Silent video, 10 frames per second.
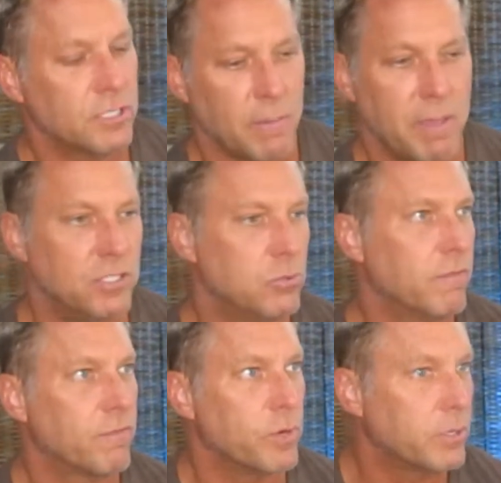I may do
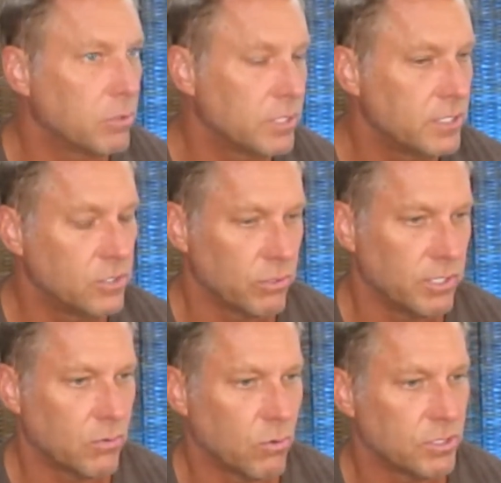it frequently during
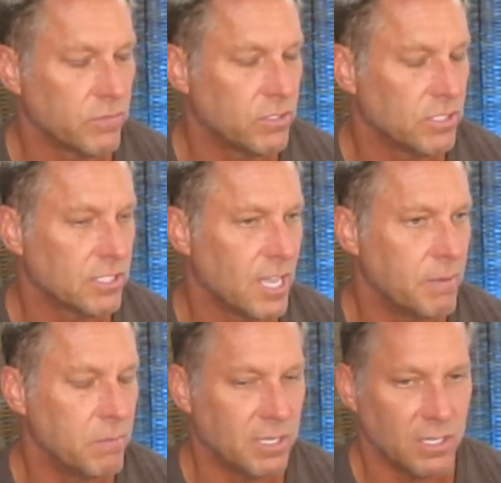the course of this
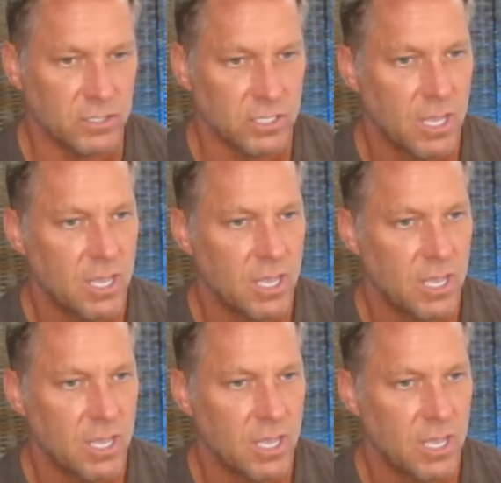assignment because